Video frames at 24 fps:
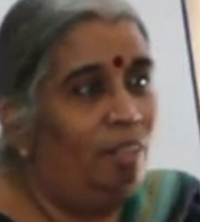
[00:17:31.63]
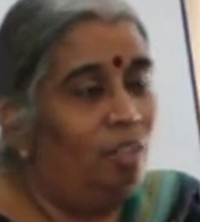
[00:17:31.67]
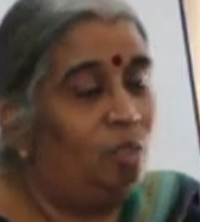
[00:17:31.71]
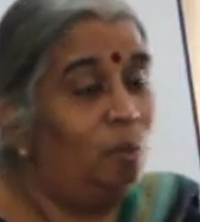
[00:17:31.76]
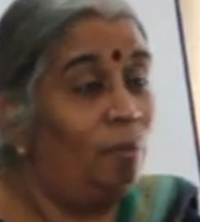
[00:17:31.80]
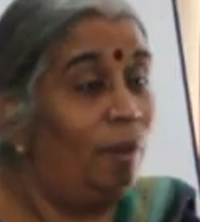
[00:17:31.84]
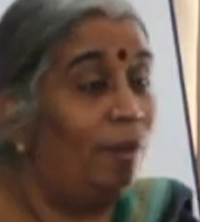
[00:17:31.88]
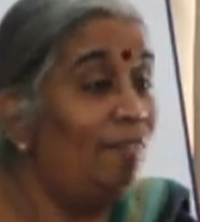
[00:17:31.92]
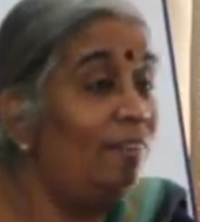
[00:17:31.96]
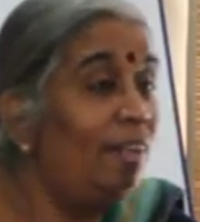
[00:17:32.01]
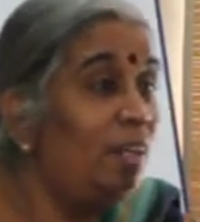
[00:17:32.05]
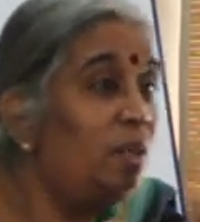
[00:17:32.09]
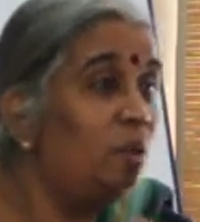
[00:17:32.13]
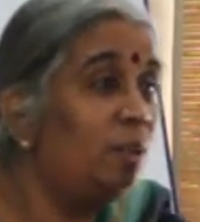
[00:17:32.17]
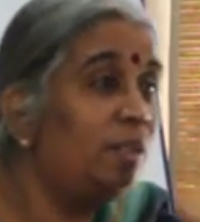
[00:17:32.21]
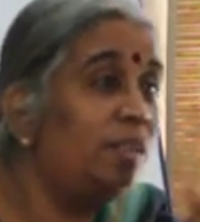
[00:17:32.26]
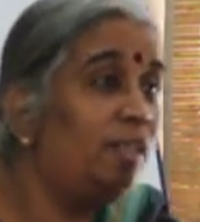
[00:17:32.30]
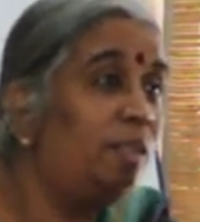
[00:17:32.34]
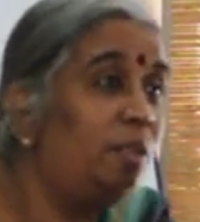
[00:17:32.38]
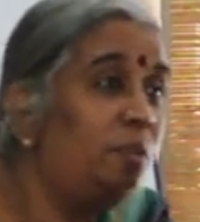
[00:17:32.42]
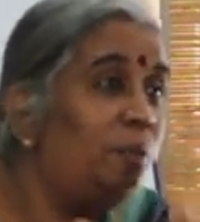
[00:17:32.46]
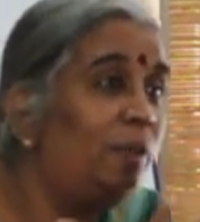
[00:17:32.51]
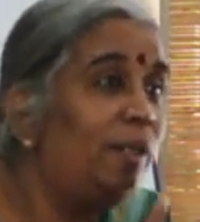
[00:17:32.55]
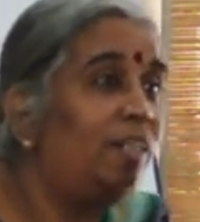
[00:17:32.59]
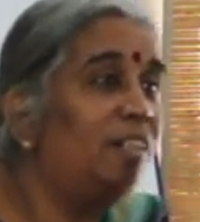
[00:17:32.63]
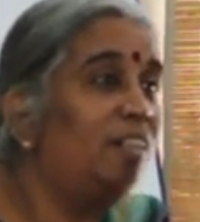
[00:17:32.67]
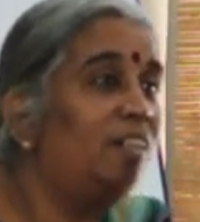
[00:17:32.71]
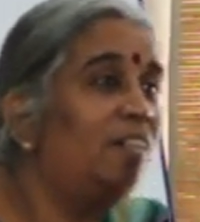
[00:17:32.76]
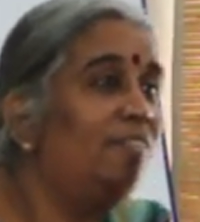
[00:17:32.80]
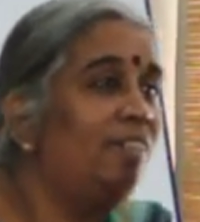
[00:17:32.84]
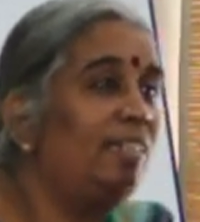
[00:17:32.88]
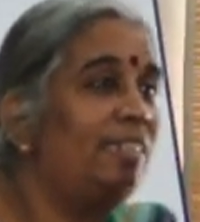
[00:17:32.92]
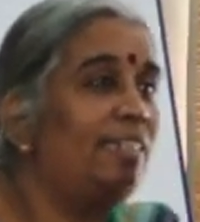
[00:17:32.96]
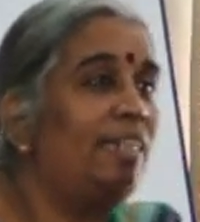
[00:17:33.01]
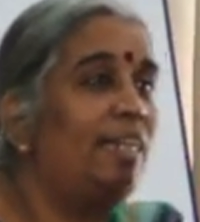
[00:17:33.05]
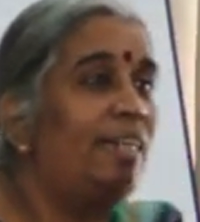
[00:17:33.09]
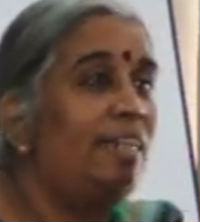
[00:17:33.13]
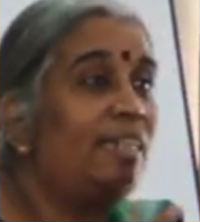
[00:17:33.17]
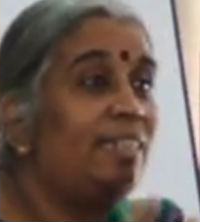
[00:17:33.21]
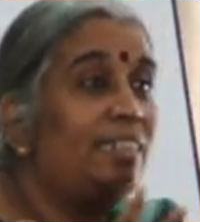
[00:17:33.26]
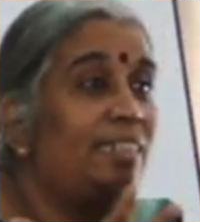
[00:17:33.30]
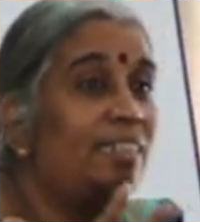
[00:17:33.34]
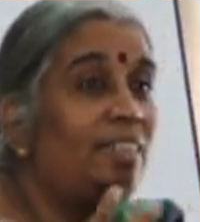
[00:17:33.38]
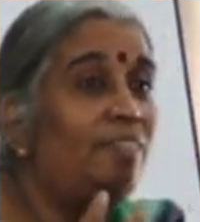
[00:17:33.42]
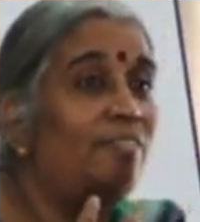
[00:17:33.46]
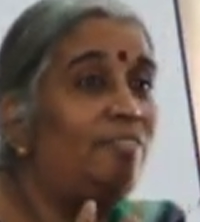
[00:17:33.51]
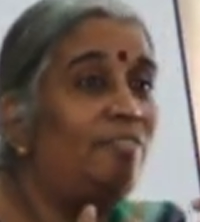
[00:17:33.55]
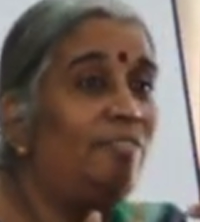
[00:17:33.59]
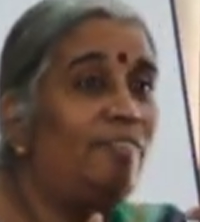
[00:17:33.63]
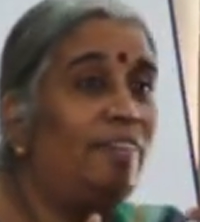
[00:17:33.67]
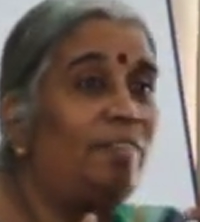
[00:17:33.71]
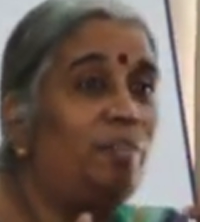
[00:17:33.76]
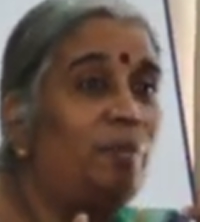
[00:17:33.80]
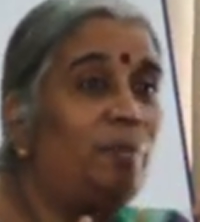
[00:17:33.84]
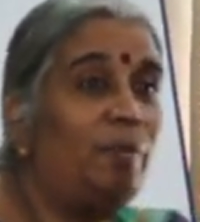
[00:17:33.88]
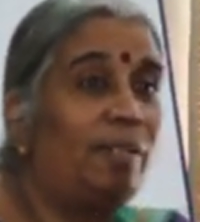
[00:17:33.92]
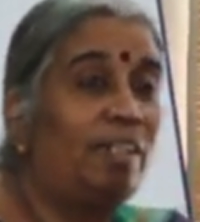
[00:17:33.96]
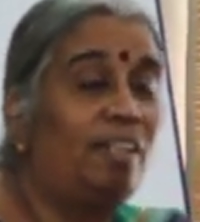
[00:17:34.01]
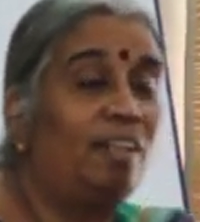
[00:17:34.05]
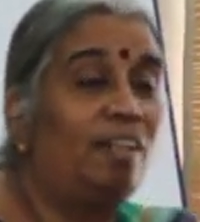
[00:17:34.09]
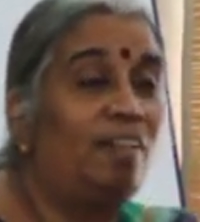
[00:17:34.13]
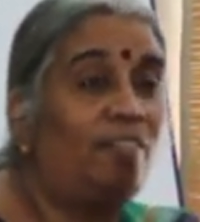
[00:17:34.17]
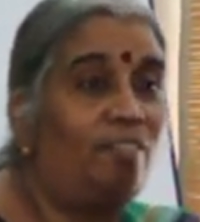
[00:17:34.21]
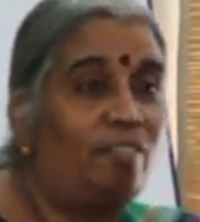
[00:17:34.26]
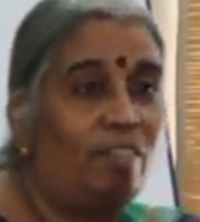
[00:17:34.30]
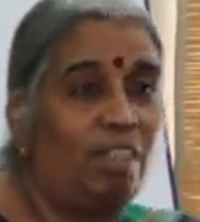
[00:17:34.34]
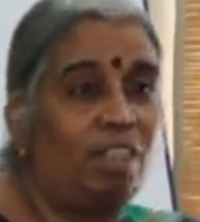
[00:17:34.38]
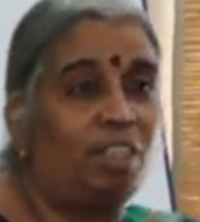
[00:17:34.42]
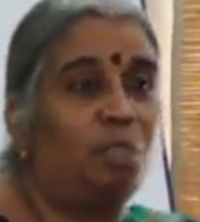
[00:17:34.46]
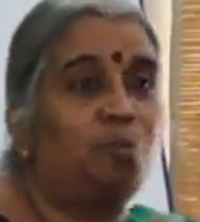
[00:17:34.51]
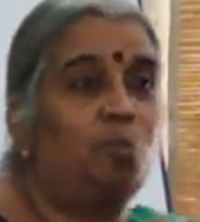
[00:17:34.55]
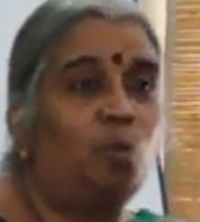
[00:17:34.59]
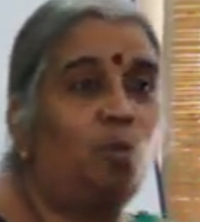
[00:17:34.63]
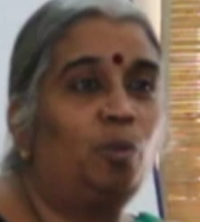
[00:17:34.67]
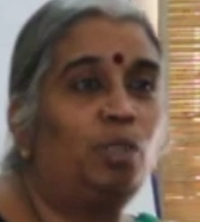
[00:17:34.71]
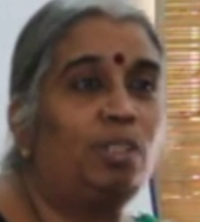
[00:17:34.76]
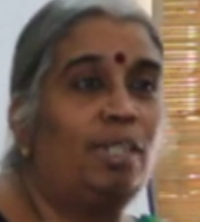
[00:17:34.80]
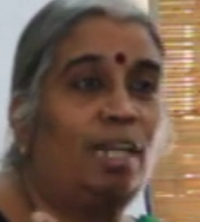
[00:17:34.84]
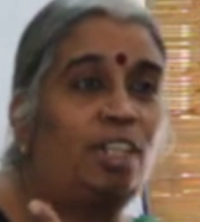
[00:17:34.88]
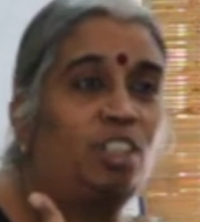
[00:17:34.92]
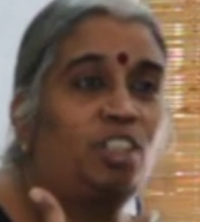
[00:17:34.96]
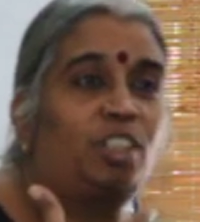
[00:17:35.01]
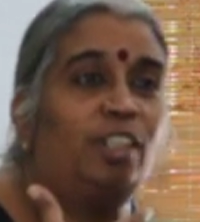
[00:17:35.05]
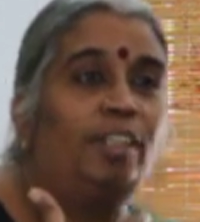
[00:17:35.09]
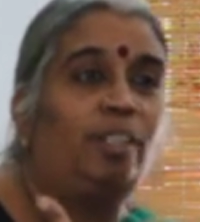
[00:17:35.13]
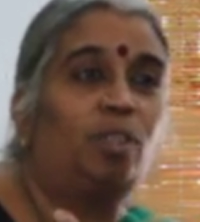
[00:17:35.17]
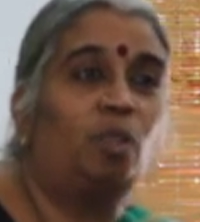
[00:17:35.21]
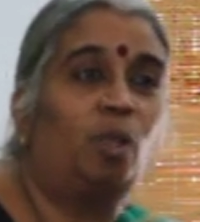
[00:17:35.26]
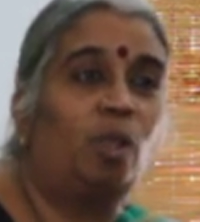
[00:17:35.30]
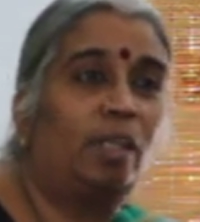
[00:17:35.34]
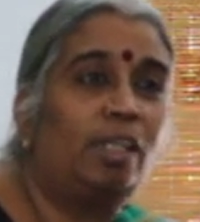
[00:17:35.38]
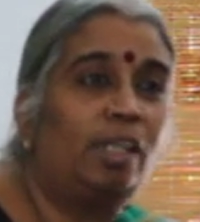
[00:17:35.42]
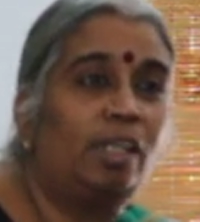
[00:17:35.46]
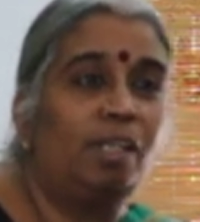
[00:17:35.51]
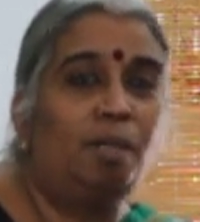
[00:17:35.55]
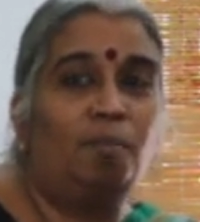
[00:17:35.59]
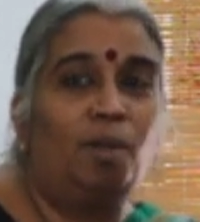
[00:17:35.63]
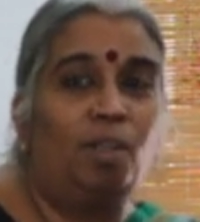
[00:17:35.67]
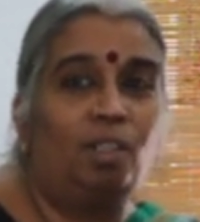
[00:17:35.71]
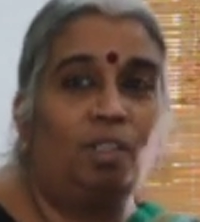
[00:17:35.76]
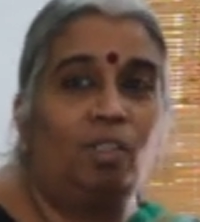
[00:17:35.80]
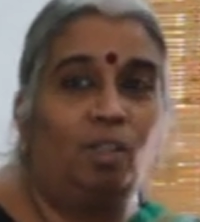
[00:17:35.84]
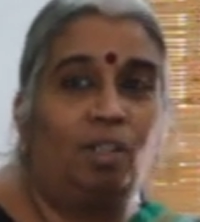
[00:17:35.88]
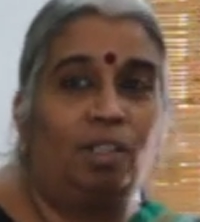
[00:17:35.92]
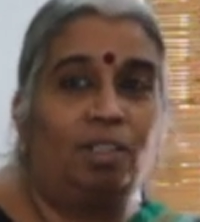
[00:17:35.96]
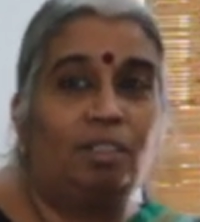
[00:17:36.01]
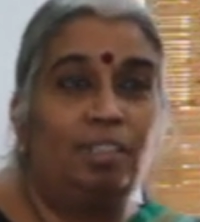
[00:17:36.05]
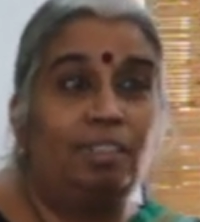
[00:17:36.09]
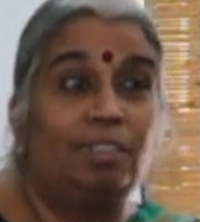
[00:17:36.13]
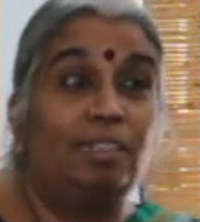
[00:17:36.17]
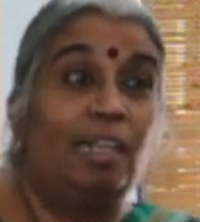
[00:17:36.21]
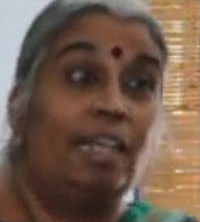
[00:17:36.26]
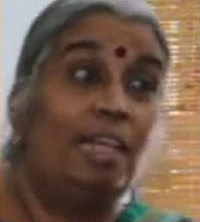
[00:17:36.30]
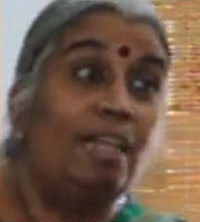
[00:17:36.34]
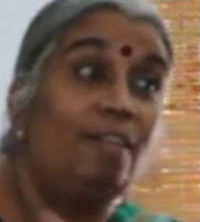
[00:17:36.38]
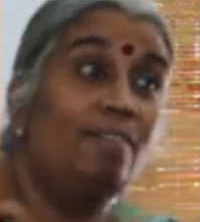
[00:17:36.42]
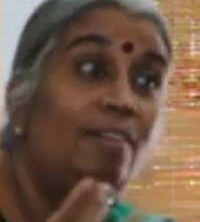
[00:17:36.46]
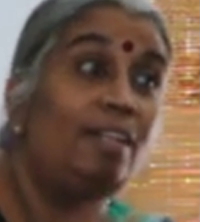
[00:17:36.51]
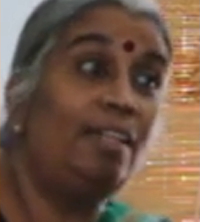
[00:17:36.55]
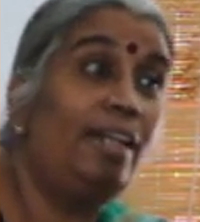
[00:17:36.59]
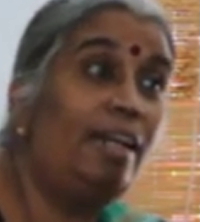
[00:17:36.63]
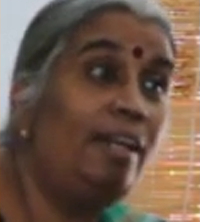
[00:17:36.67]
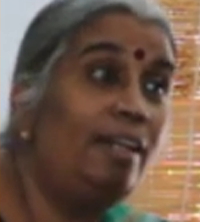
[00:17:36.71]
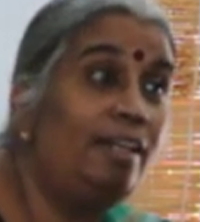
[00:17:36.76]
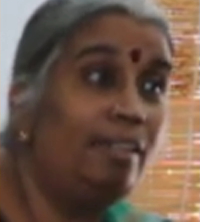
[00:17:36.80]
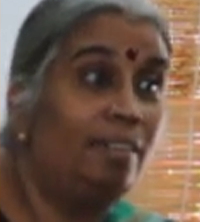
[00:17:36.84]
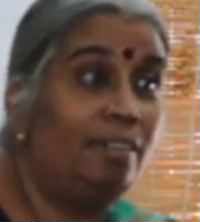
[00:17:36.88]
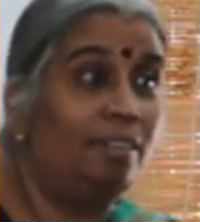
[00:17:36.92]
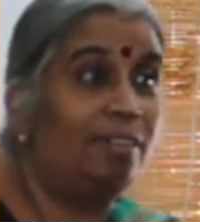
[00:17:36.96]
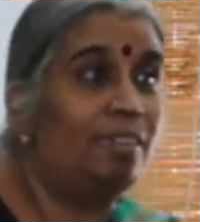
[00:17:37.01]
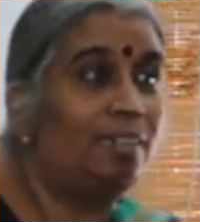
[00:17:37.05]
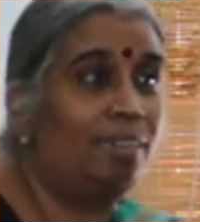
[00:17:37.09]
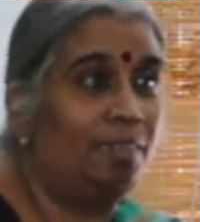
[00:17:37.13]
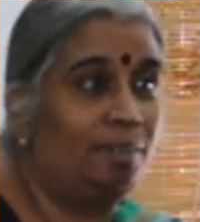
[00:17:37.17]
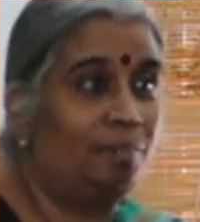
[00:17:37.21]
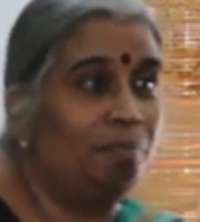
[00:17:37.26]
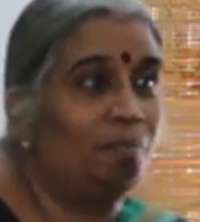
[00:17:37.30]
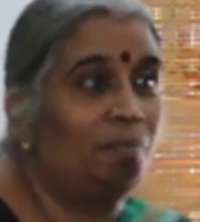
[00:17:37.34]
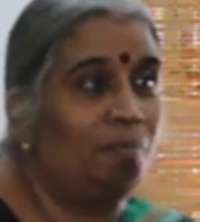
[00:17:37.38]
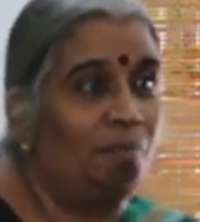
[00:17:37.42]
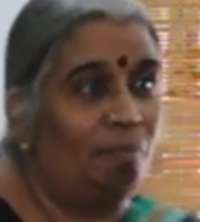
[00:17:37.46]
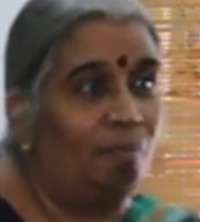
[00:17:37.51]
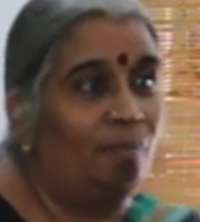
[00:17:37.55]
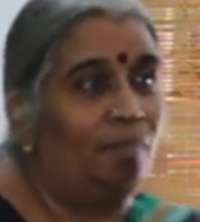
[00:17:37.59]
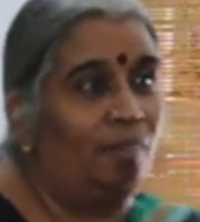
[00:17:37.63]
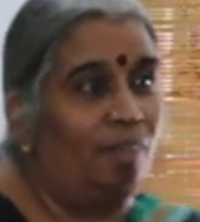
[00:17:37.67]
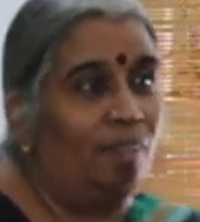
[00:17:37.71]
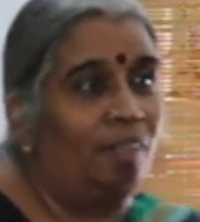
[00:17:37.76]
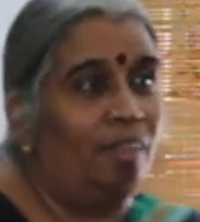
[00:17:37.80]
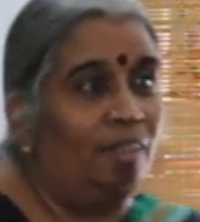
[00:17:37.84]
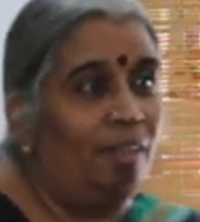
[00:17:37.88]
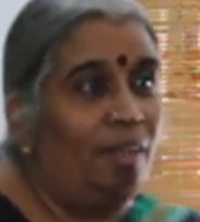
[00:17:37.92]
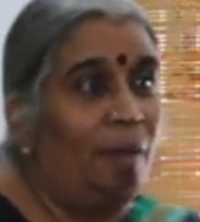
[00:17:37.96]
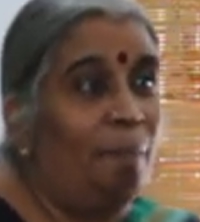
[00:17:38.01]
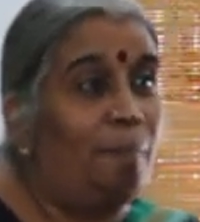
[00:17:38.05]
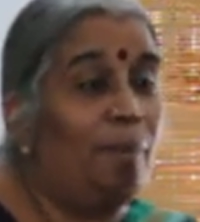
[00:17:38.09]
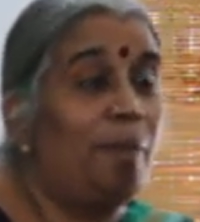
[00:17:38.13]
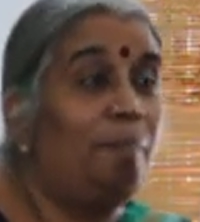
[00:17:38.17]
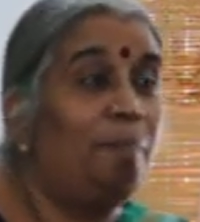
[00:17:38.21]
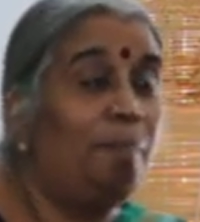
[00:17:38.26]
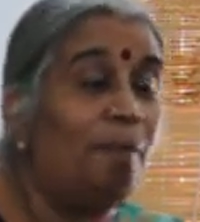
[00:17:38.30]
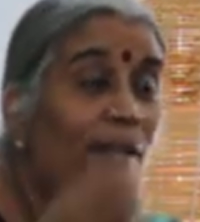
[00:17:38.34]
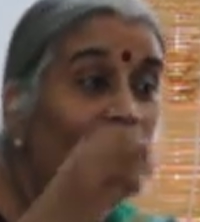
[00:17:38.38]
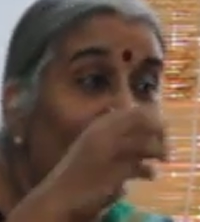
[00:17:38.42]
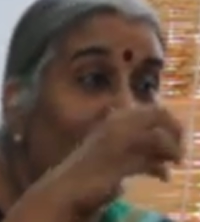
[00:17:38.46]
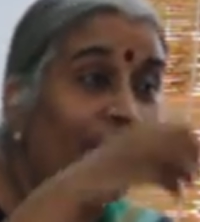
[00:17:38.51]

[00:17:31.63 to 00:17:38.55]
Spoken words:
So when we looked at Twitter, we said, let's see if Twitter, Facebook was actually talking about Northeast. Even they didn't. People